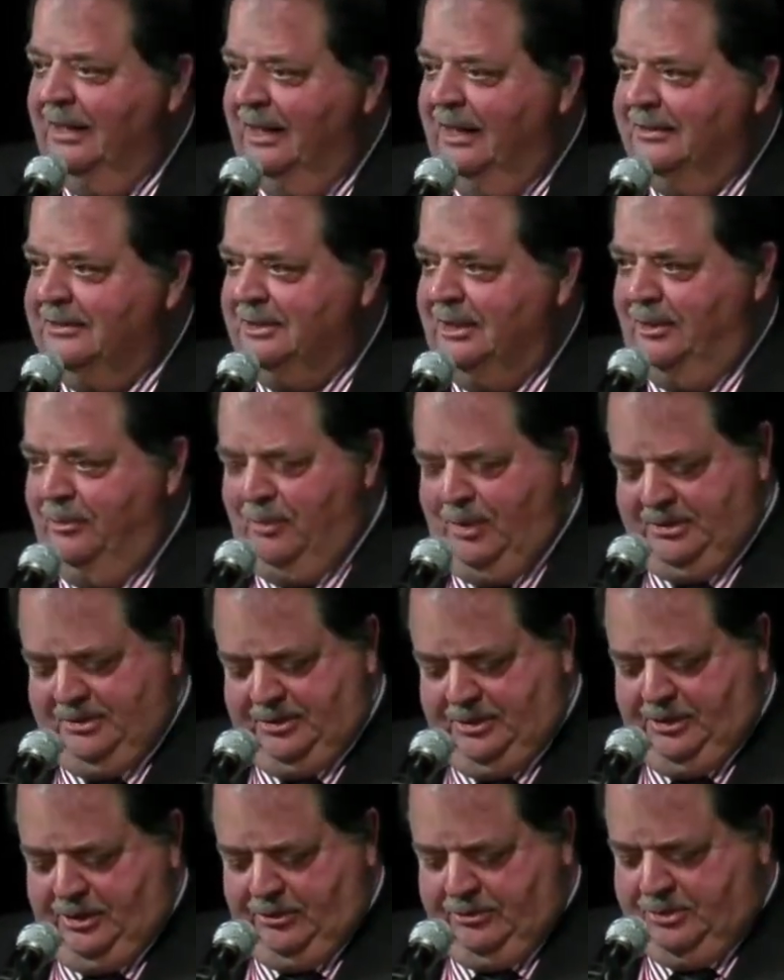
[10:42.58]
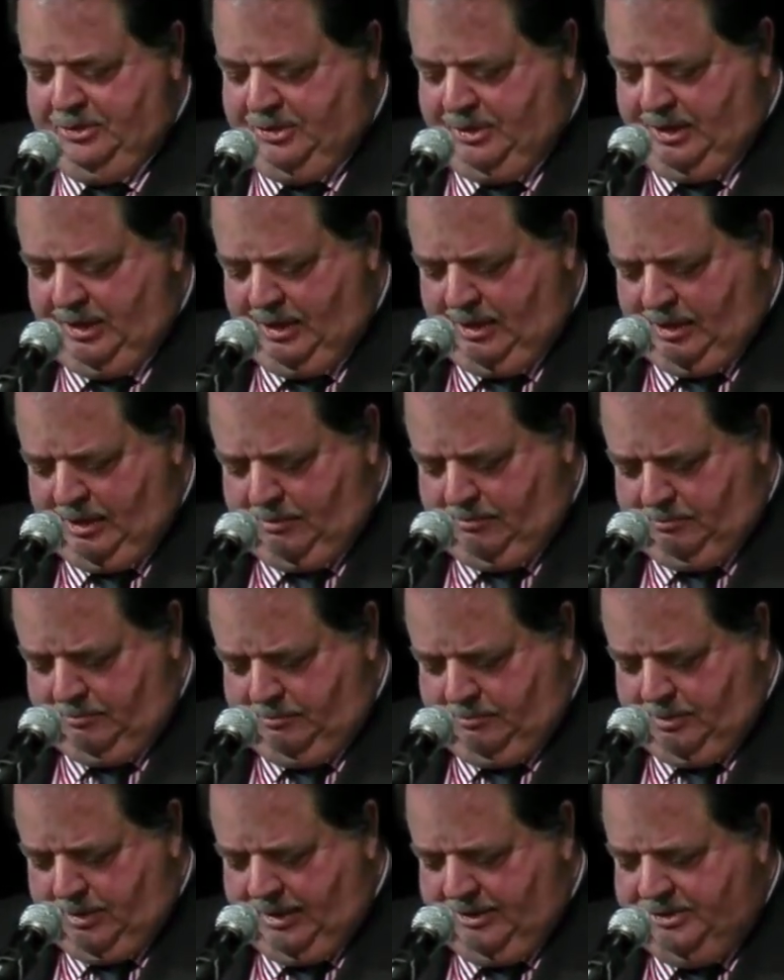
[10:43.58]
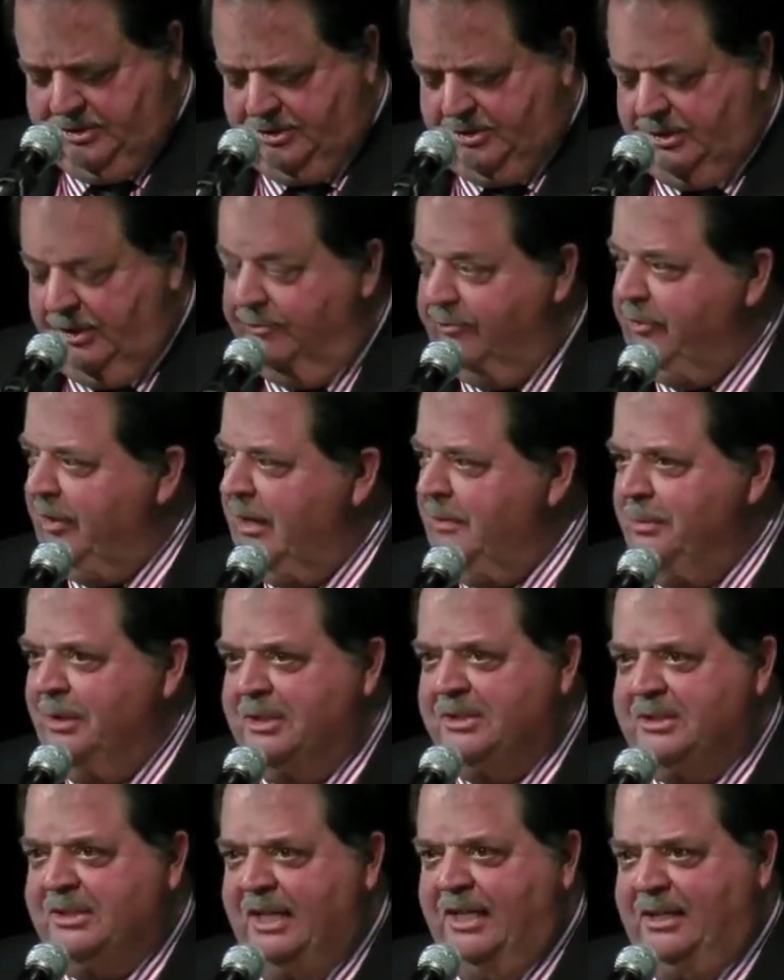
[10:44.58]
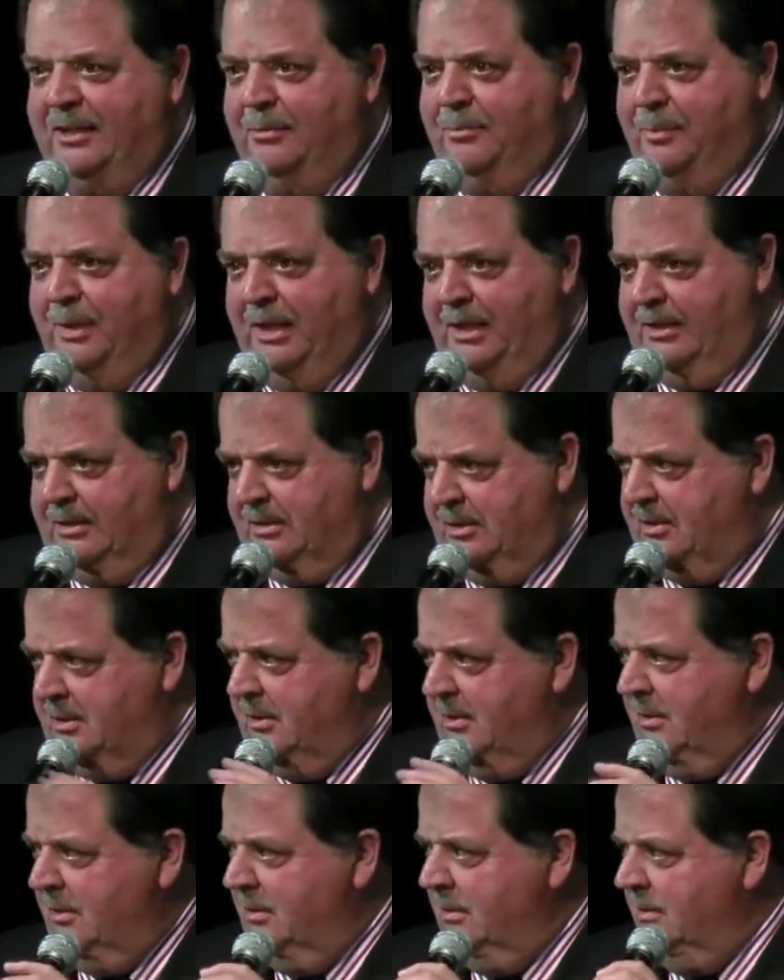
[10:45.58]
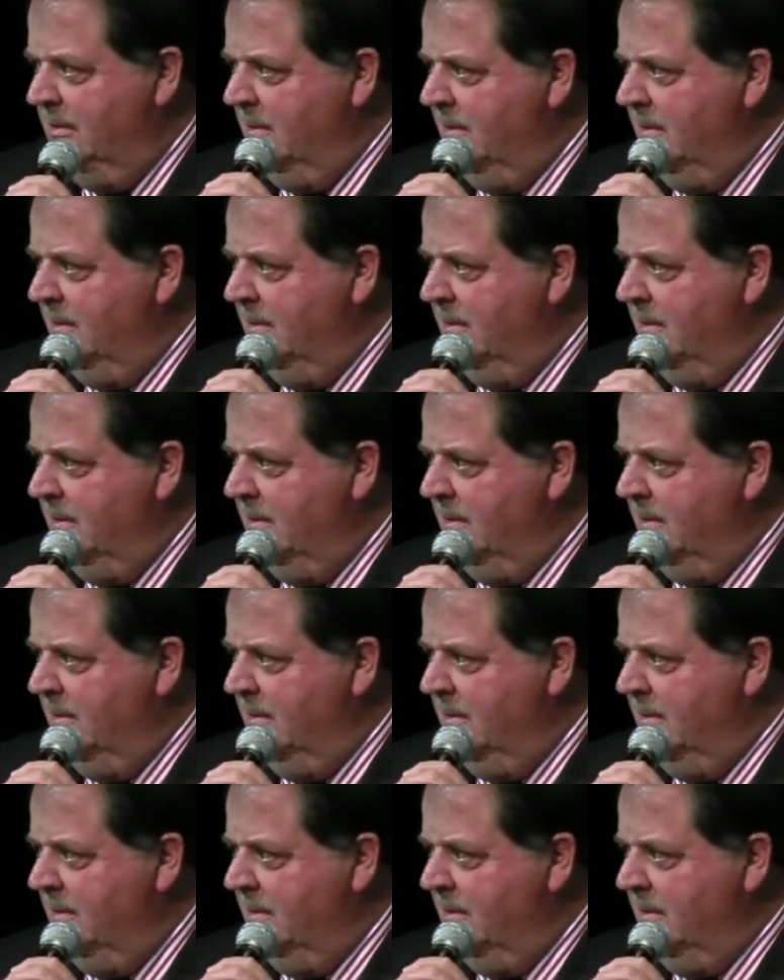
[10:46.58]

And I'll tell you what, Coach, if anybody's taken minutes,